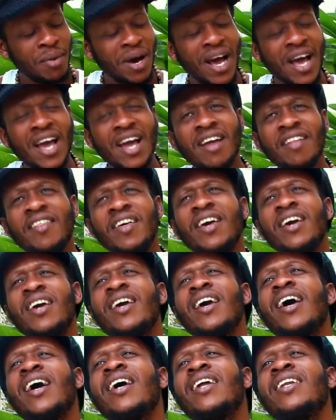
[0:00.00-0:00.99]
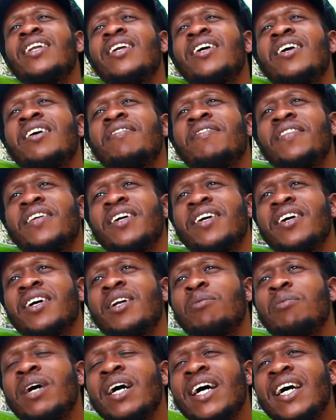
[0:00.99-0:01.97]
by the hand of the
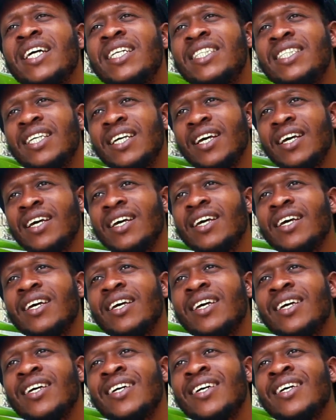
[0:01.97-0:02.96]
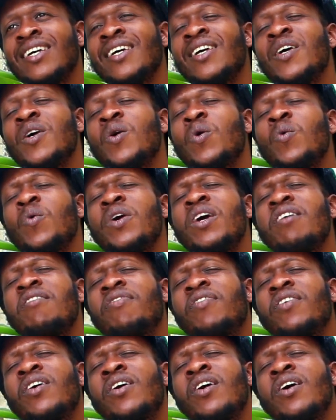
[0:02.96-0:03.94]
Almighty.
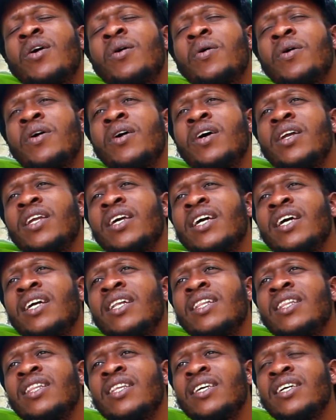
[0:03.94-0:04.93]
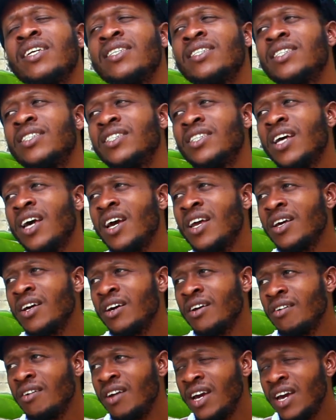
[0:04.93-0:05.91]
We forward in this
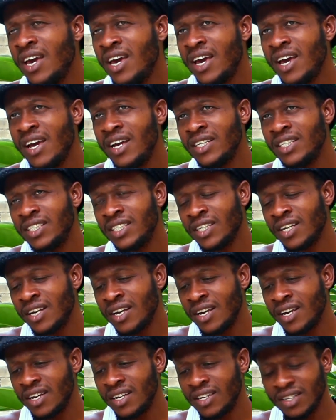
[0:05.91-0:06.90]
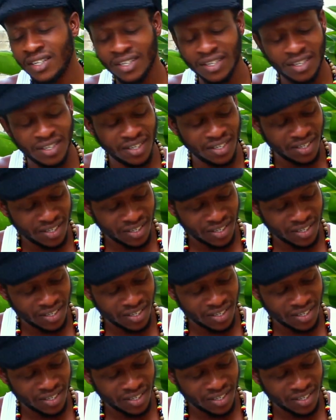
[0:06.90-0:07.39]
generation.